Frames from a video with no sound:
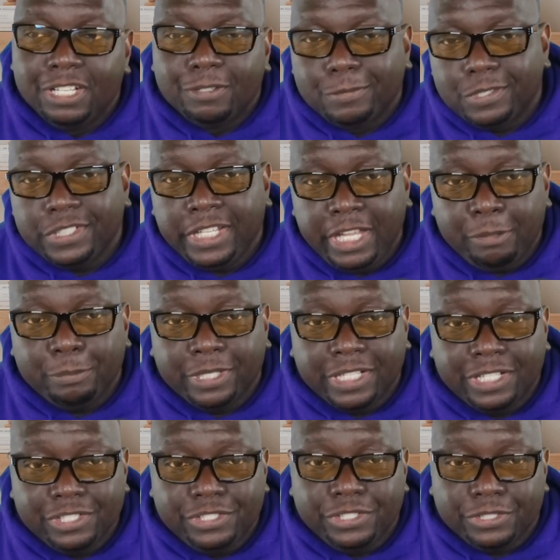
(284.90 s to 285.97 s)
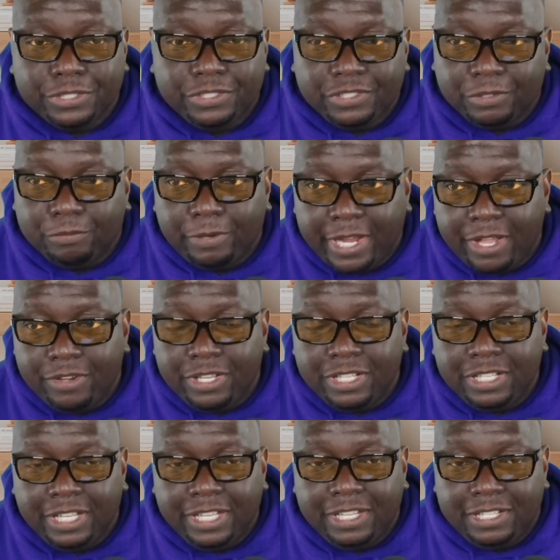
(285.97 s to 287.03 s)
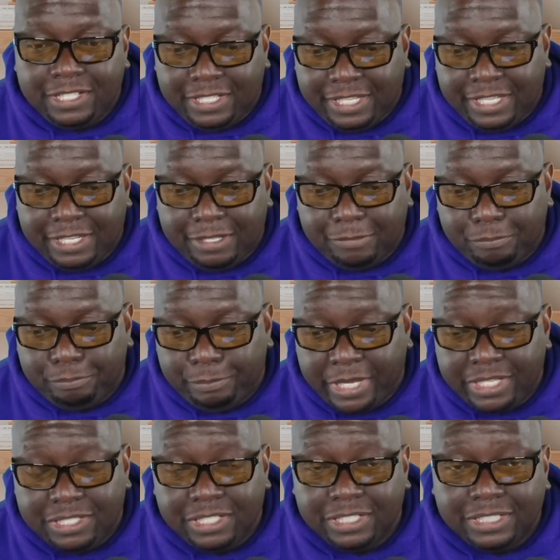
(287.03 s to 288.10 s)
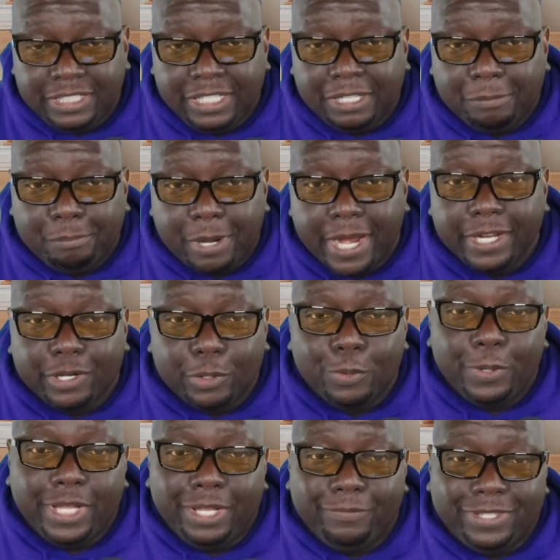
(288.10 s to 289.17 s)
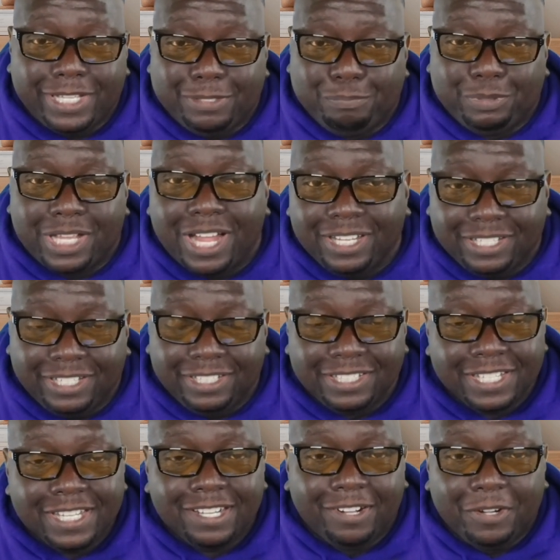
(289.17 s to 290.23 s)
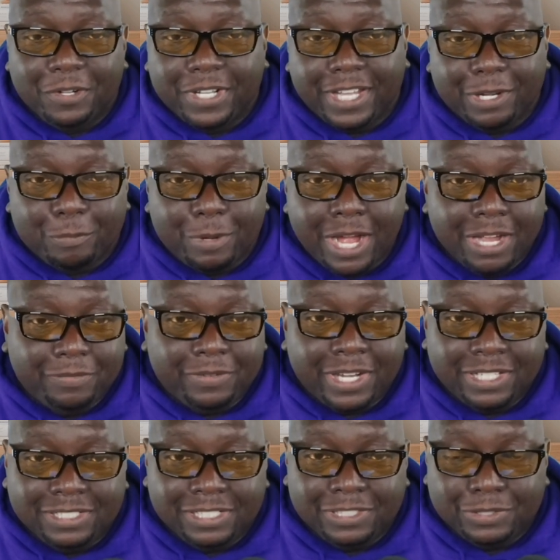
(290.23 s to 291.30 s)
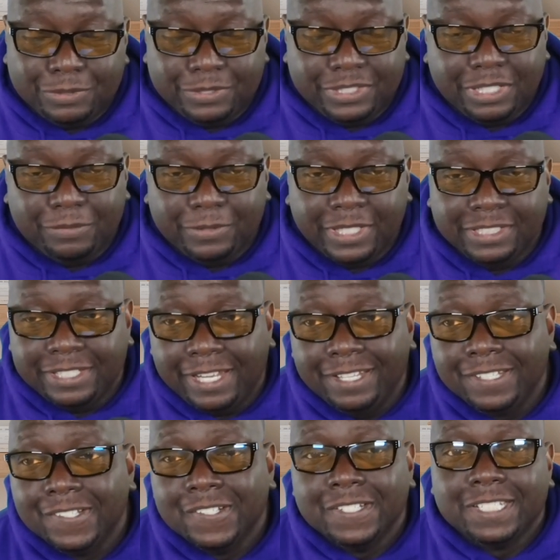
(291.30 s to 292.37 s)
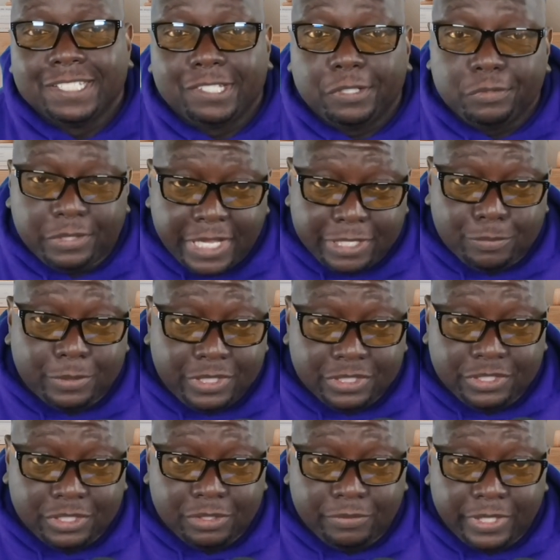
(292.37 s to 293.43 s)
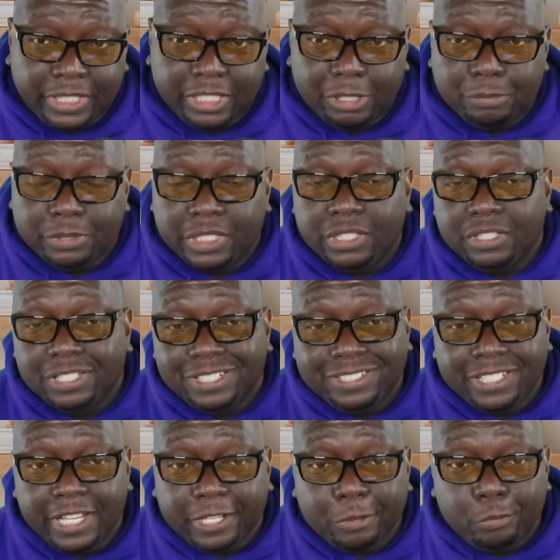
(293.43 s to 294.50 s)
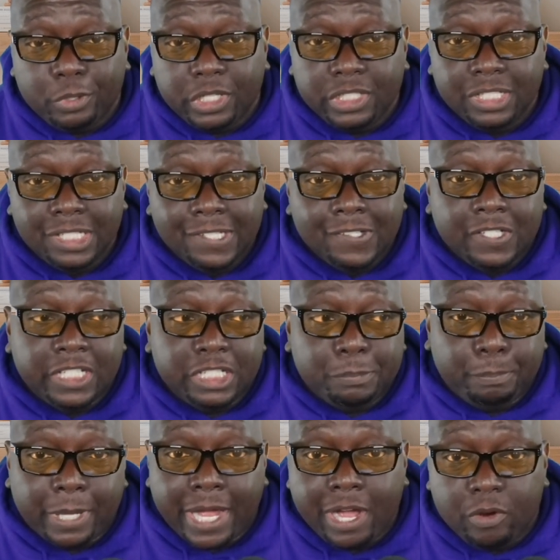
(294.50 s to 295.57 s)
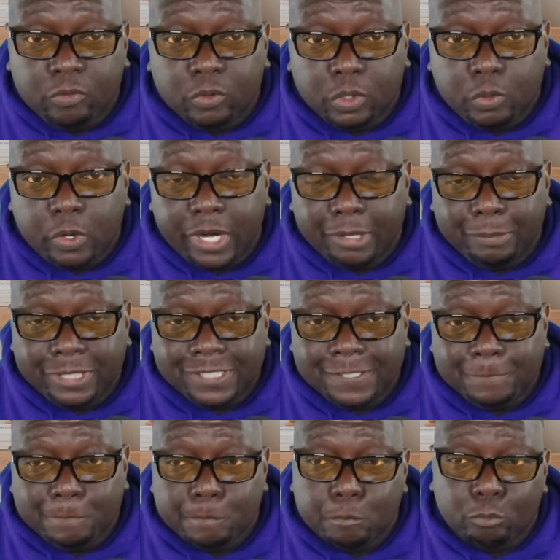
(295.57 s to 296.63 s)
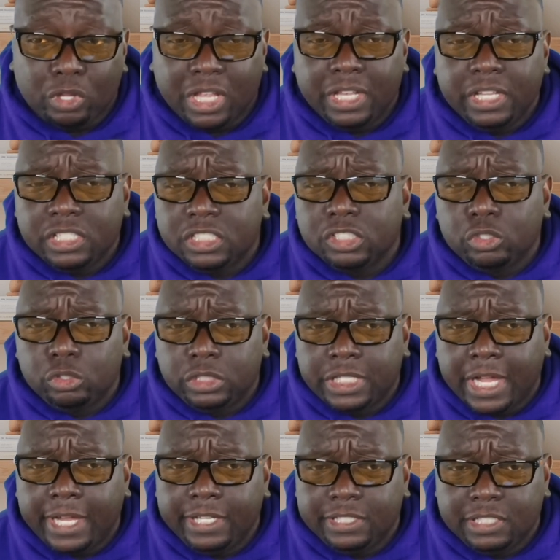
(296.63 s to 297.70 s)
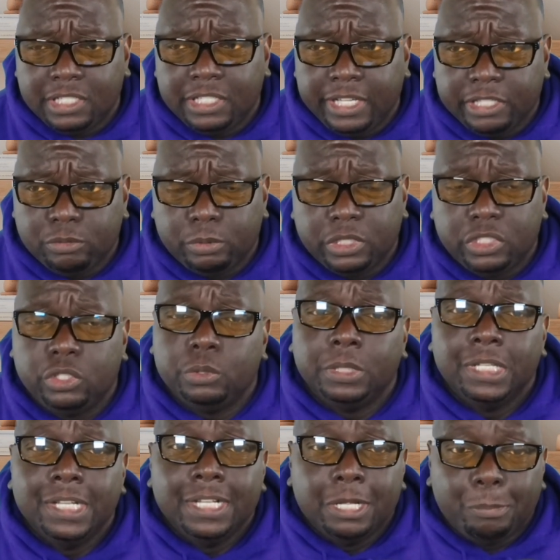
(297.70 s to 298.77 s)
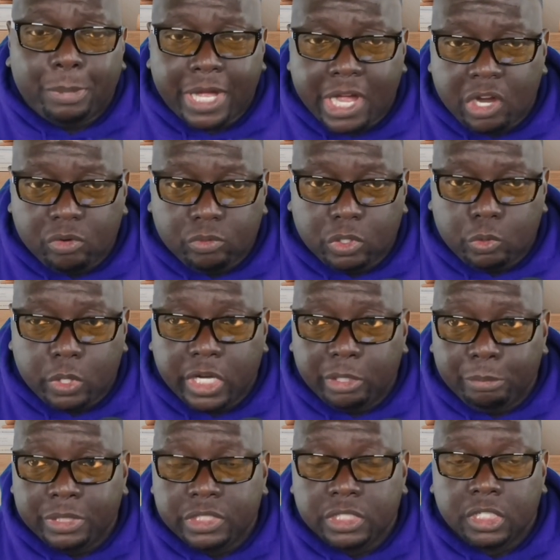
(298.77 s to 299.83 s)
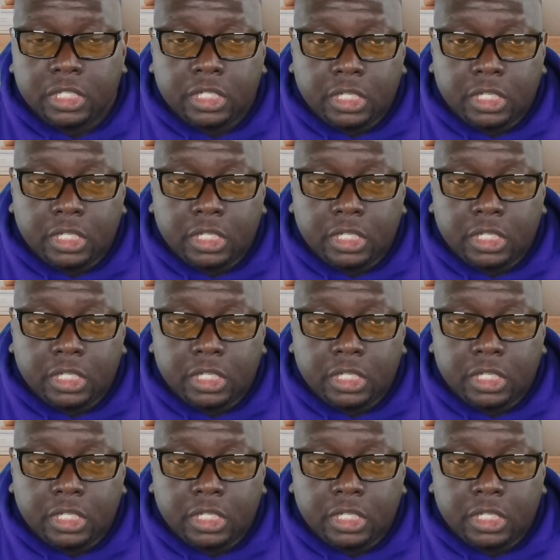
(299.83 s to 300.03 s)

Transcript: Well, yeah, because you're surrounded in a basically a microwave that's blocking all kind of Wi-Fi signal and stuff like that. So that's where your survey comes in. The second one is power requirements, and this is going to tie into the next one too. Power requirements.